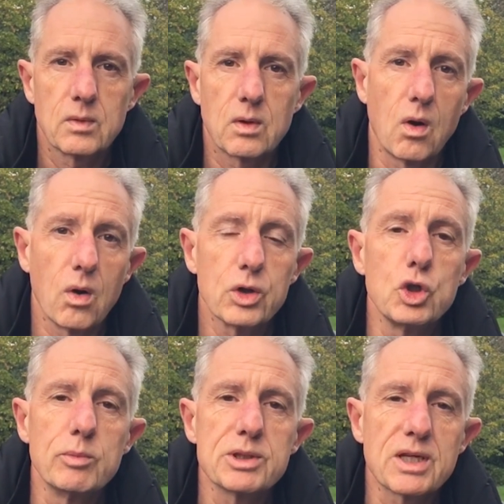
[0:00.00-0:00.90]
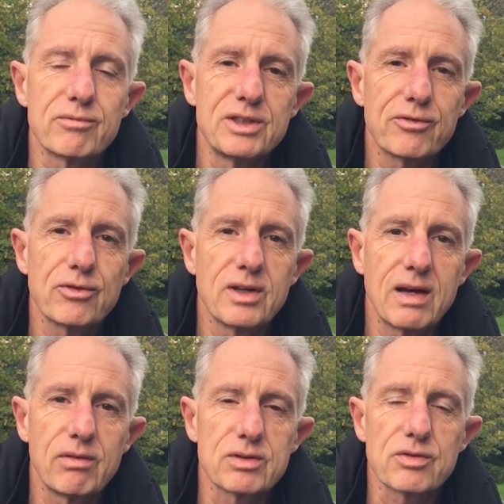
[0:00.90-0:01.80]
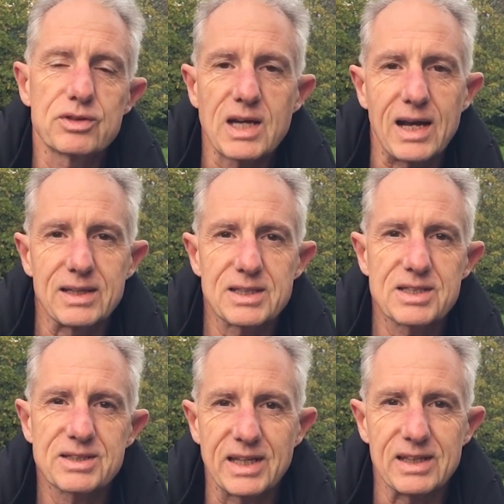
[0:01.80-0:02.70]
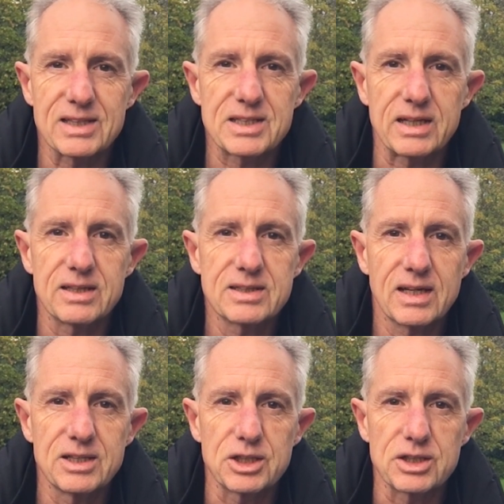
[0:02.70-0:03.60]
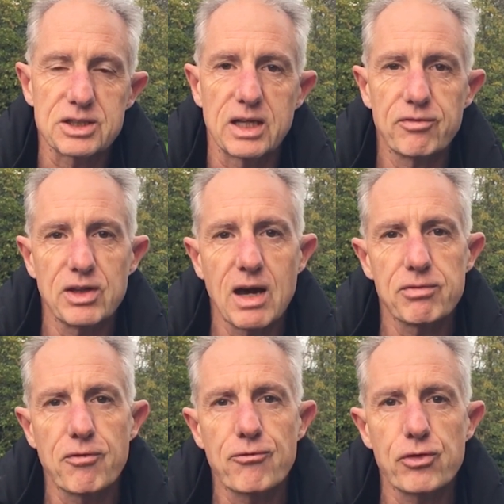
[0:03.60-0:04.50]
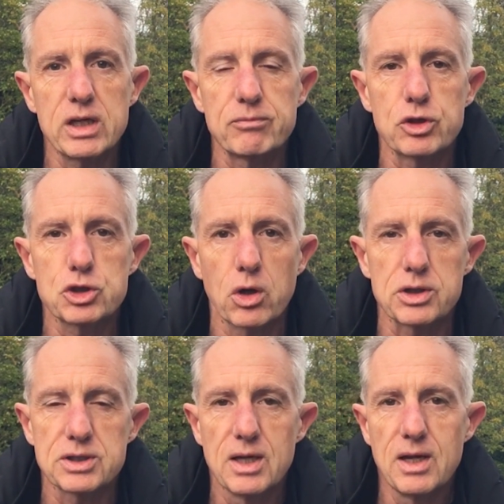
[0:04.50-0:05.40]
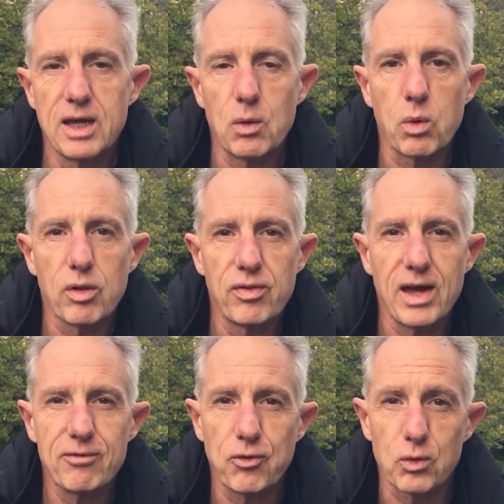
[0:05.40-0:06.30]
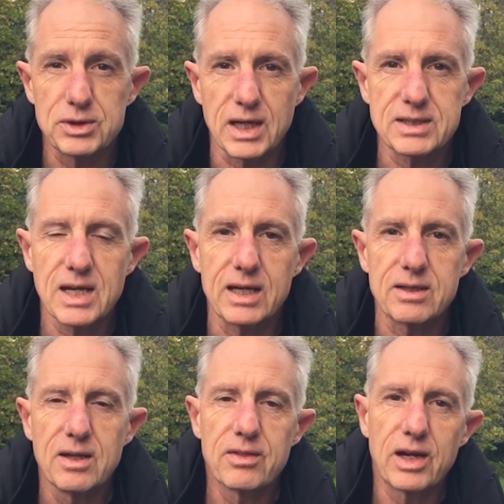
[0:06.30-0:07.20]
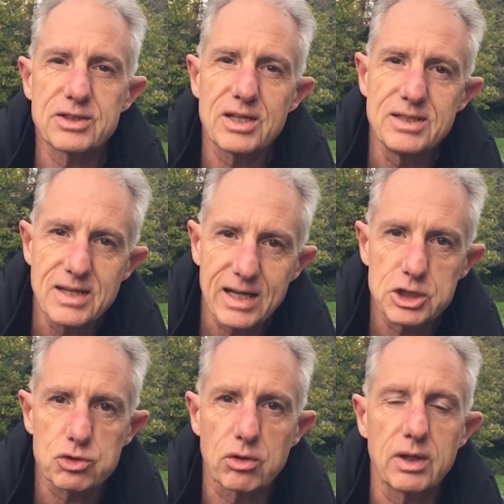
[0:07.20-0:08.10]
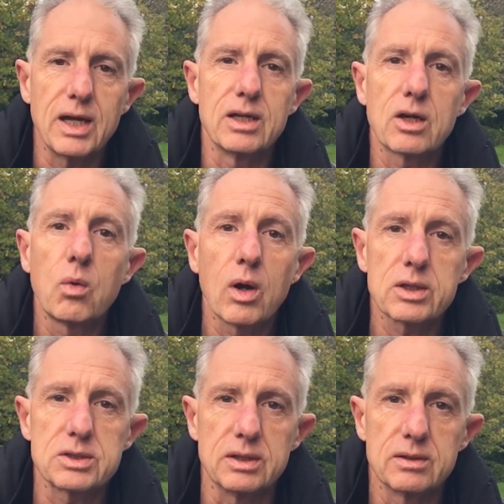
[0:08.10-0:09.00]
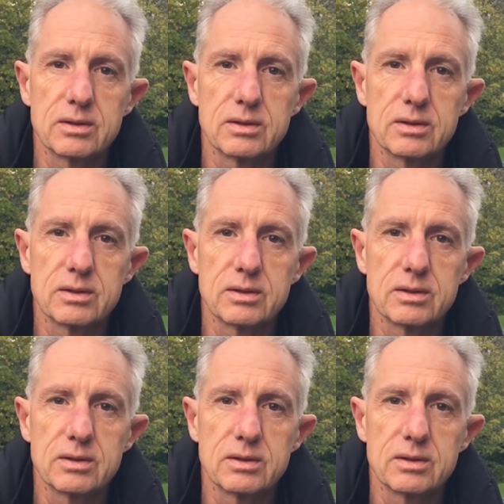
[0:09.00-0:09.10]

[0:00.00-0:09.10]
All humans have different levels of talent, skills and intelligence, and if they have the freedom of choice, it will therefore dictate that it's a natural inequality.